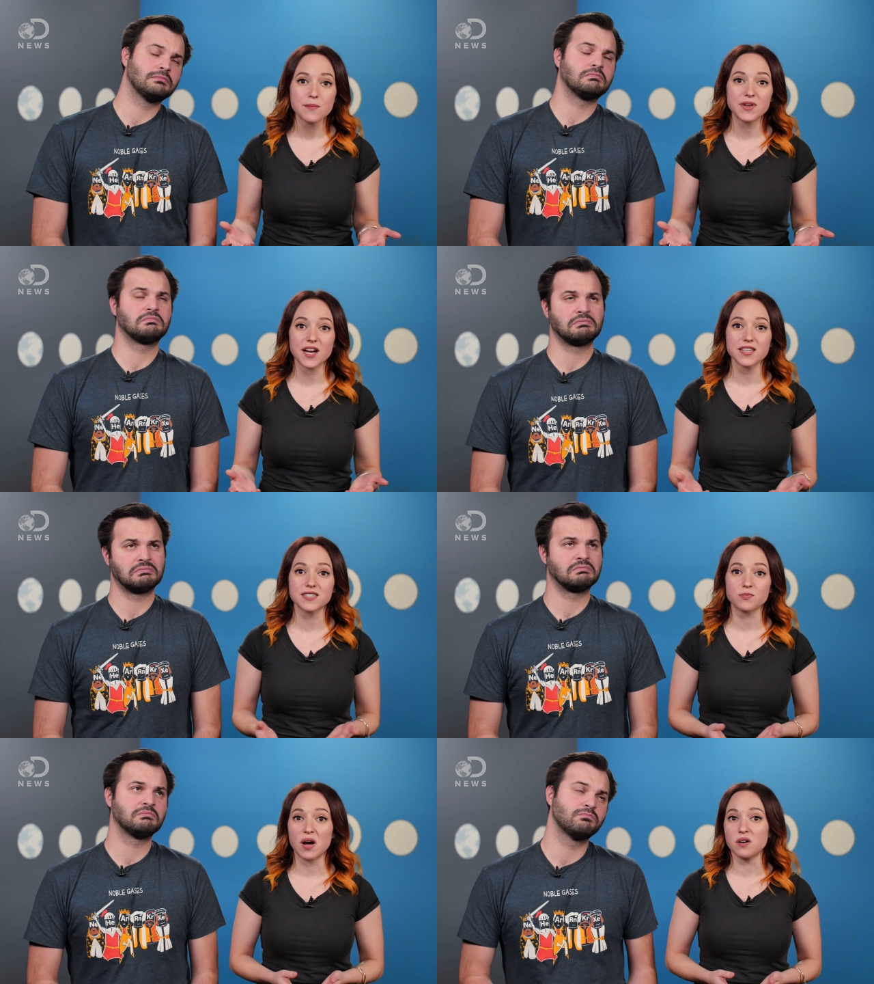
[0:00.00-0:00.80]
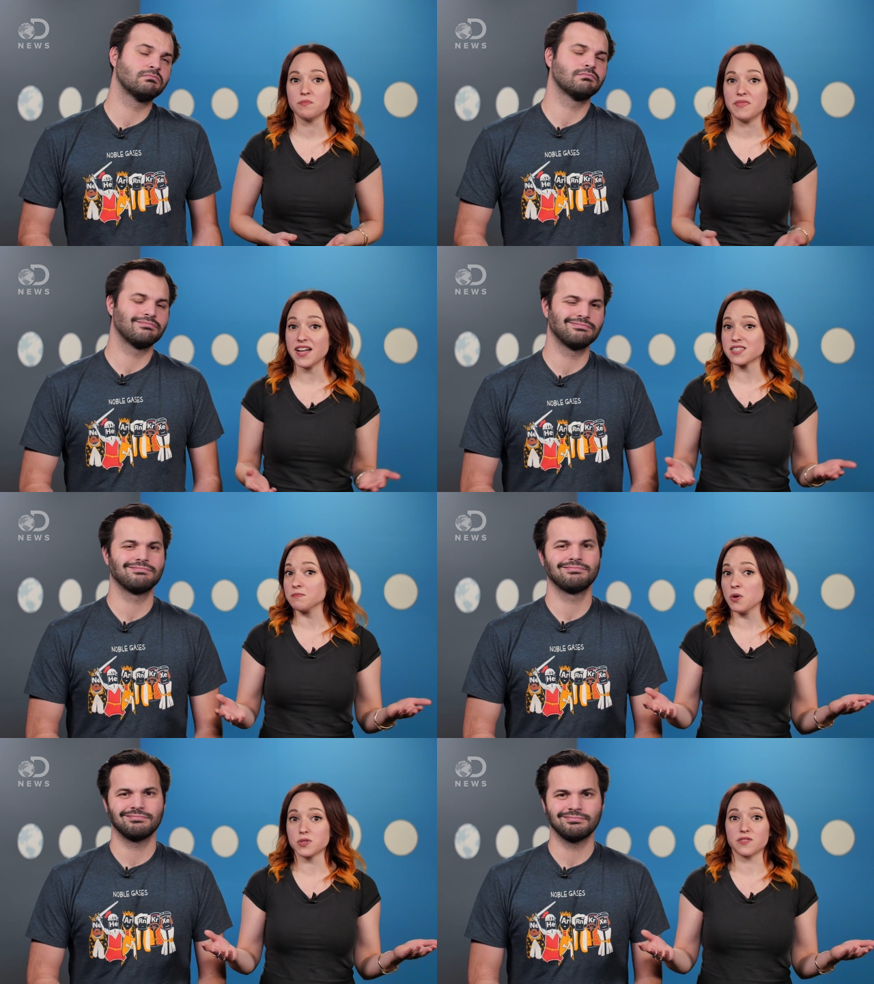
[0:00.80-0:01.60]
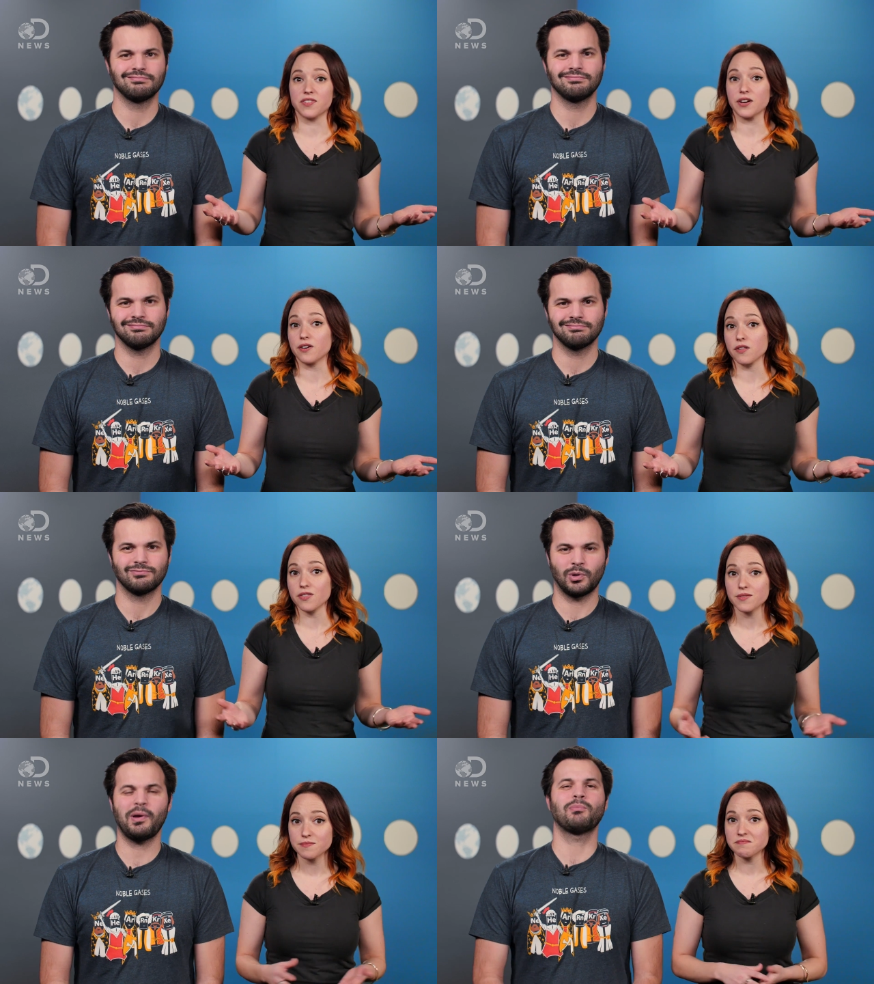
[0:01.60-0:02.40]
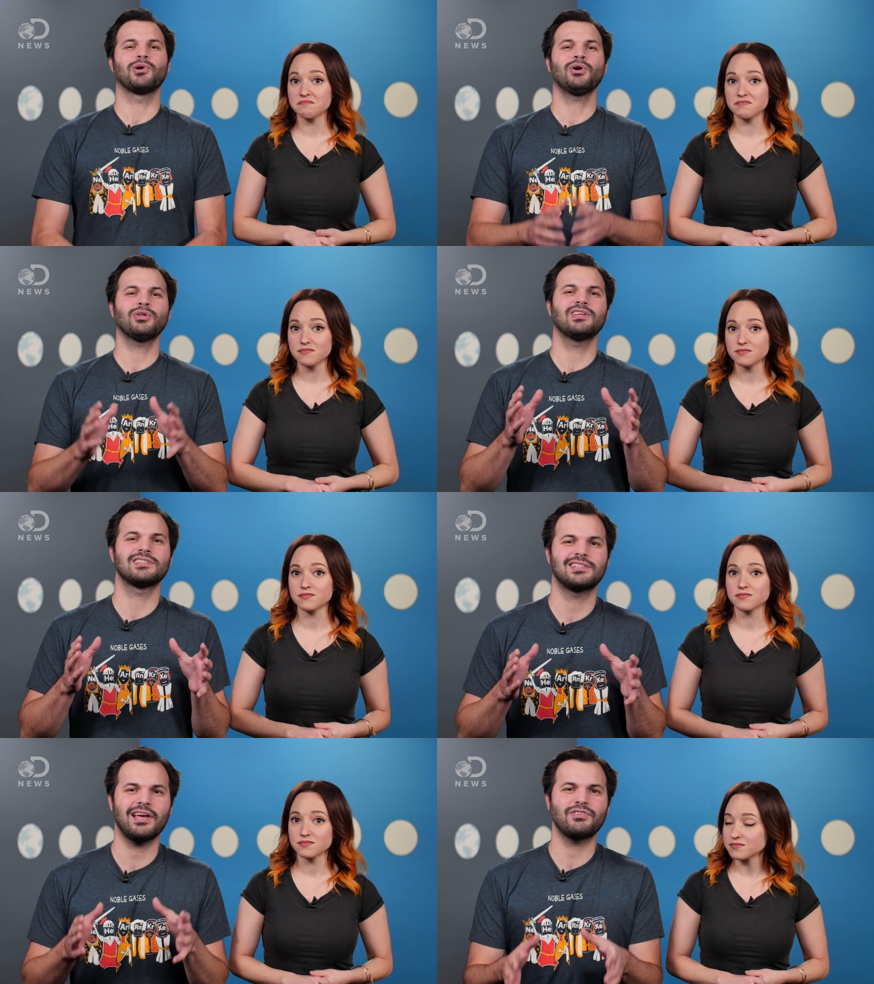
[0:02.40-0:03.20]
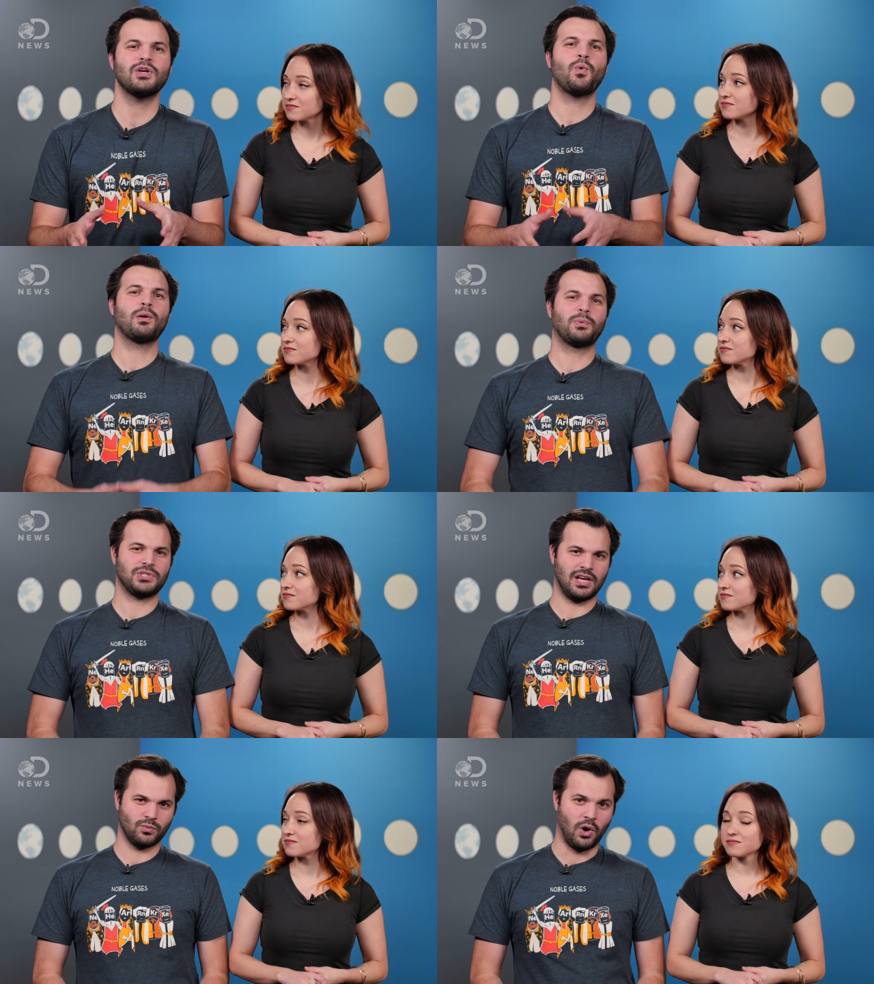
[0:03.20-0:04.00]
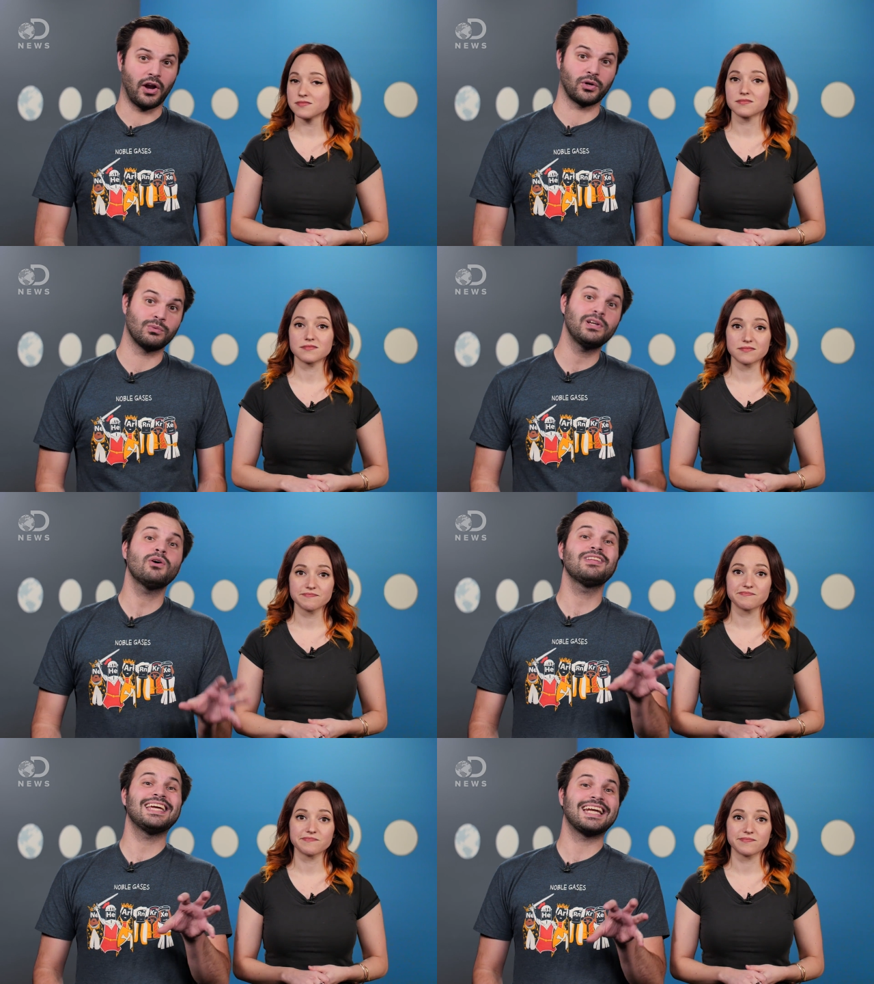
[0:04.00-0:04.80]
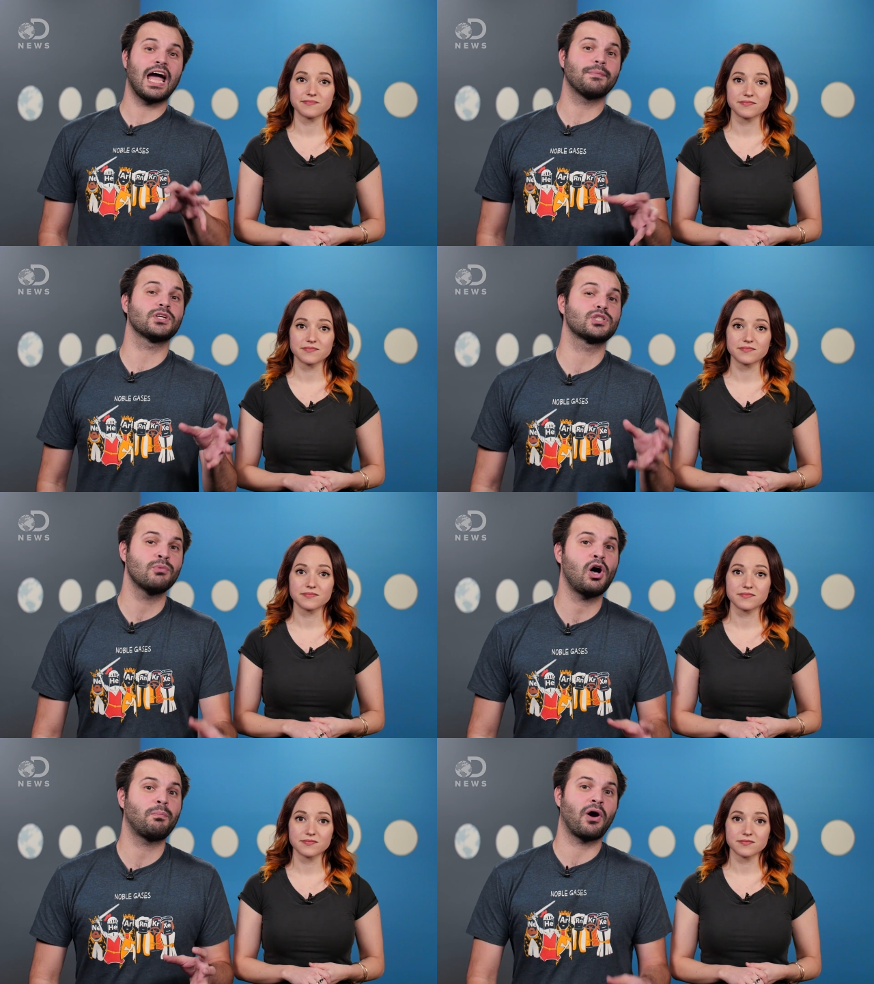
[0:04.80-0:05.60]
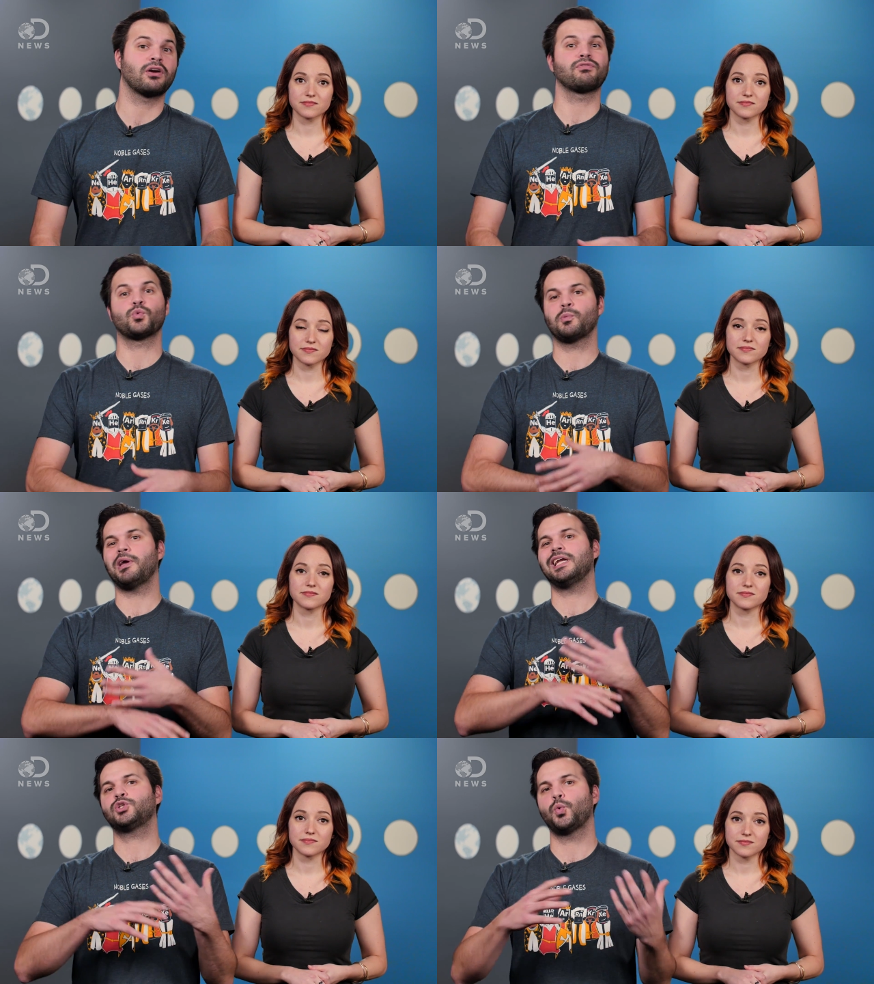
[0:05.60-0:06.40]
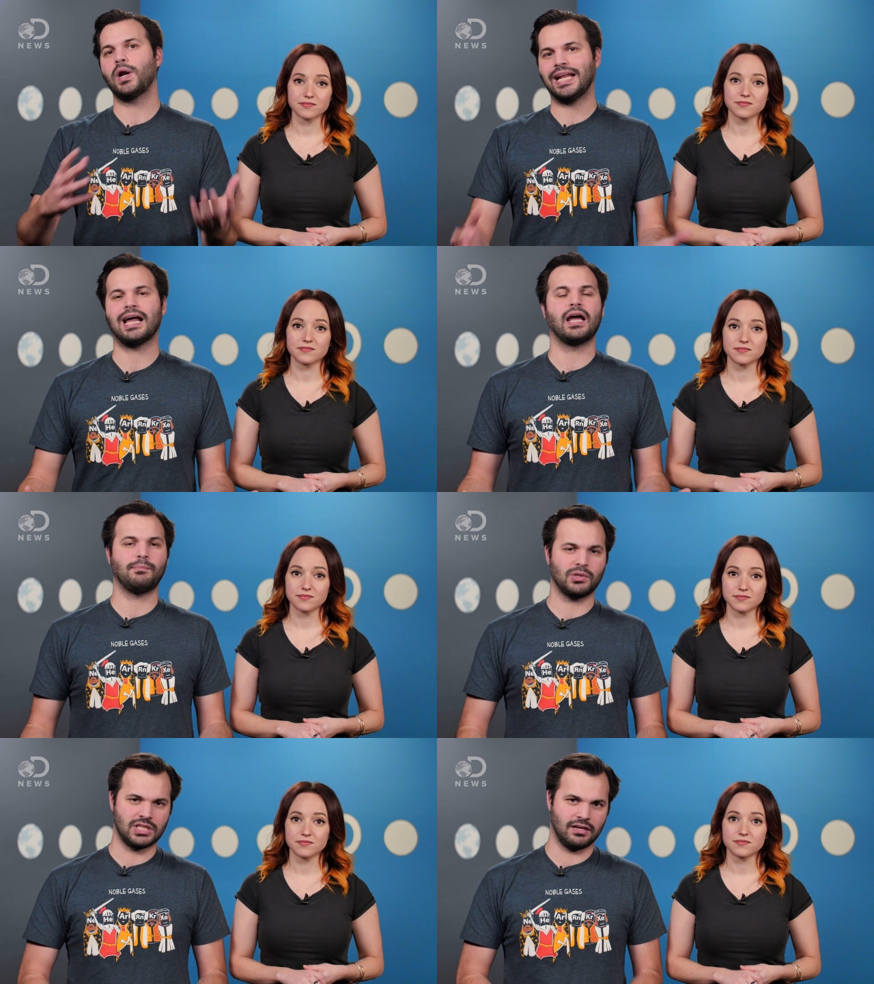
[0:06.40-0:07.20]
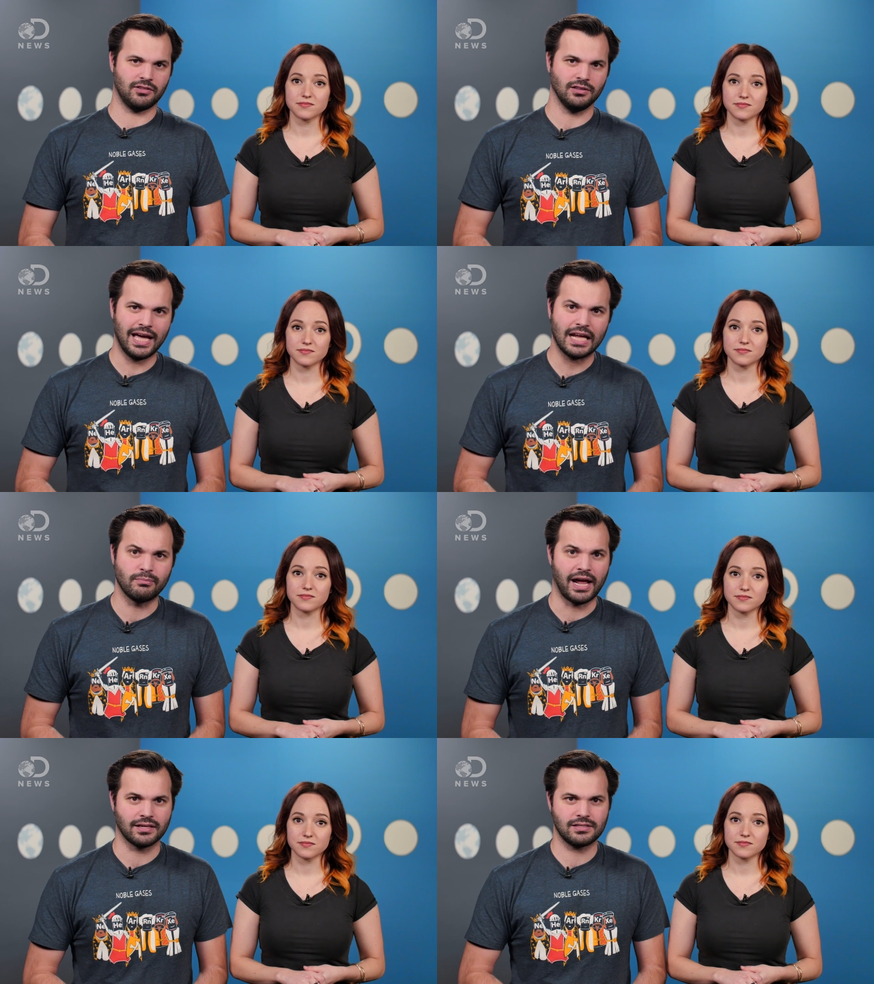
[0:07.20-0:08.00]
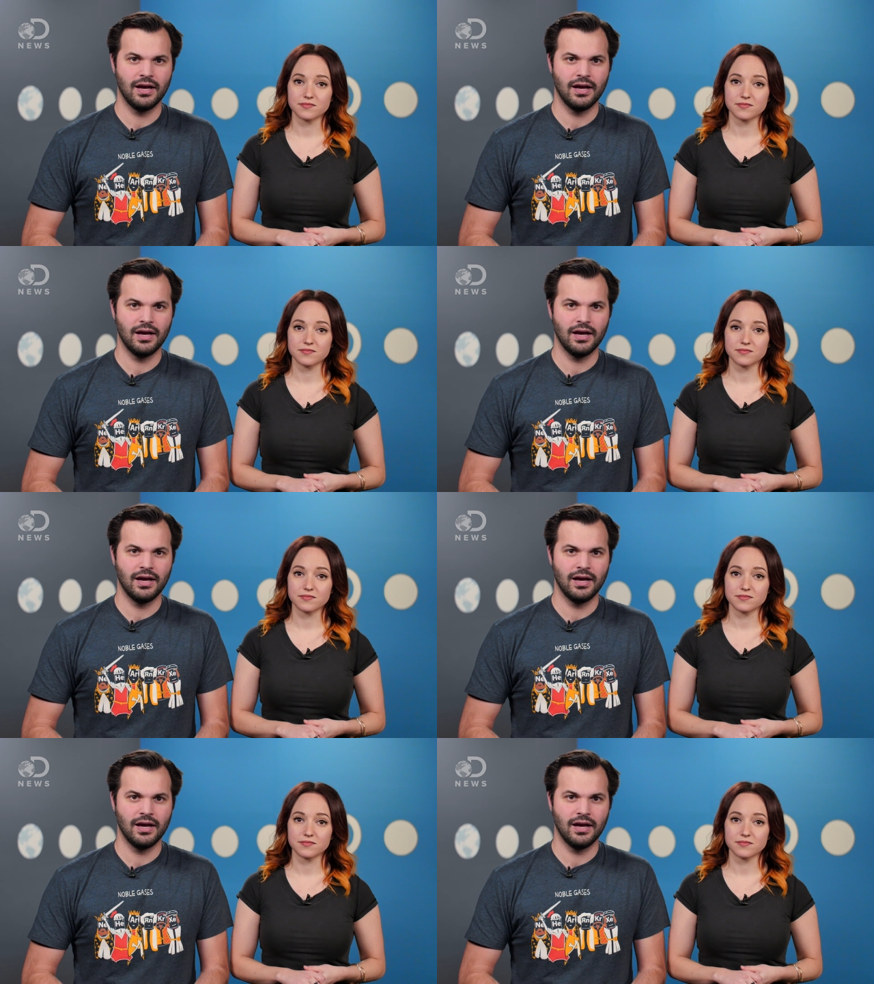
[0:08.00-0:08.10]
Speaker 1: because, well, that's most of the Earth.
Speaker 2: Remember, Earth is 71% water, and we only inhabit a small part of the remaining 29% of the landmass.